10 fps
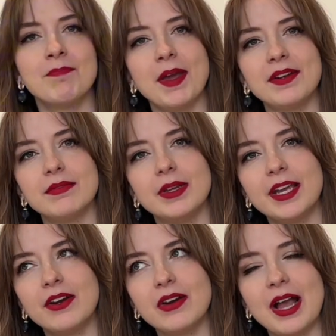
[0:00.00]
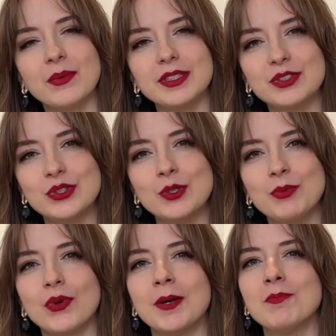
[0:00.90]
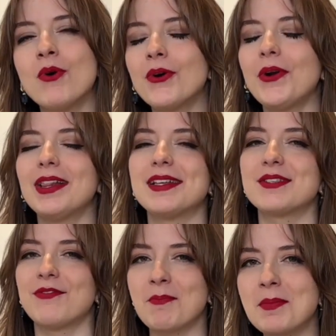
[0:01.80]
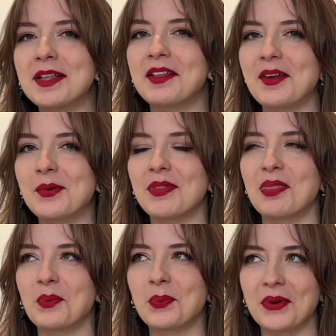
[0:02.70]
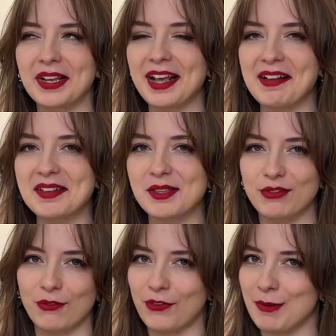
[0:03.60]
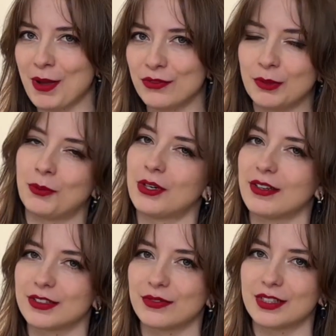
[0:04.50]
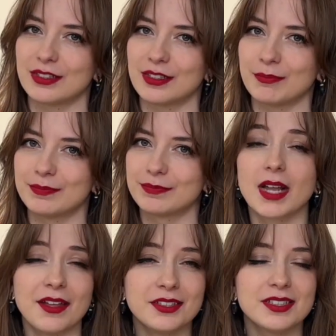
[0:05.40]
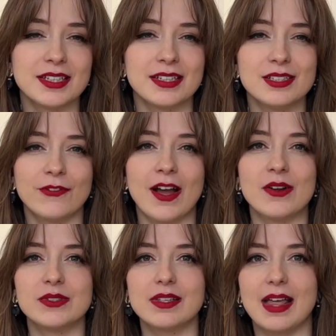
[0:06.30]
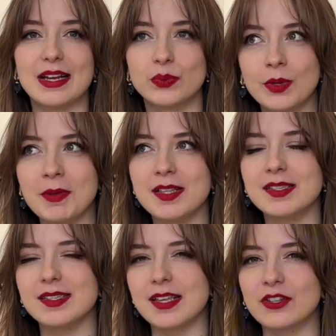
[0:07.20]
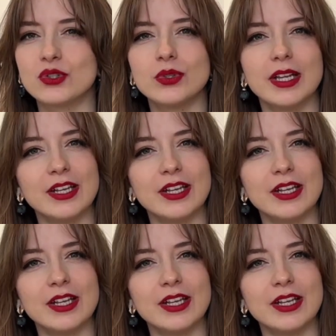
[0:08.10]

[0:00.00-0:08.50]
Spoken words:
But here I will assume you are more or less familiar with the workings of the female reproductive system. Other studies found that women's sexual